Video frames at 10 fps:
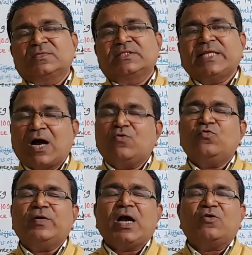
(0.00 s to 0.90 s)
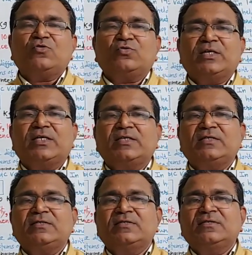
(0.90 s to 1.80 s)
now we have to
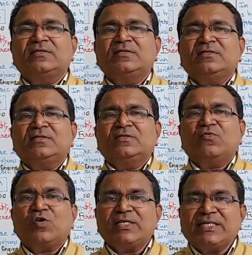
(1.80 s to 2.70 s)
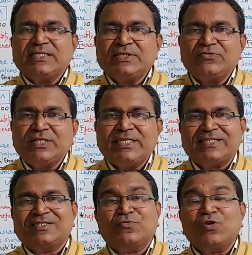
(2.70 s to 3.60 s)
learn what is
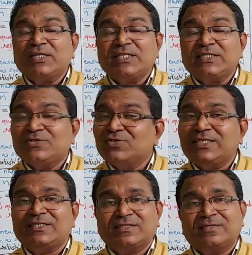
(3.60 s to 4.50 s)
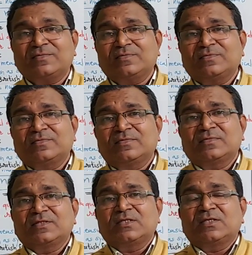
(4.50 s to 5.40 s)
unit. What is unit?
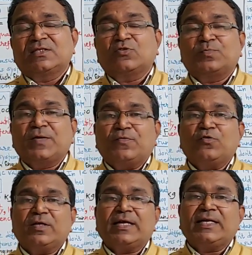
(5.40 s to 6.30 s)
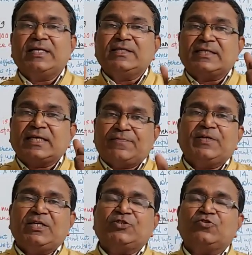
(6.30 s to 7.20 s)
So before learning the
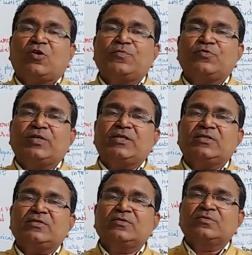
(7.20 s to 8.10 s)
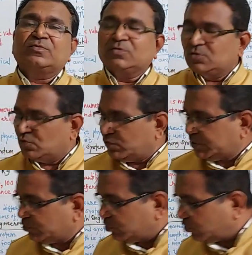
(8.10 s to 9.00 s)
definition of unit, we should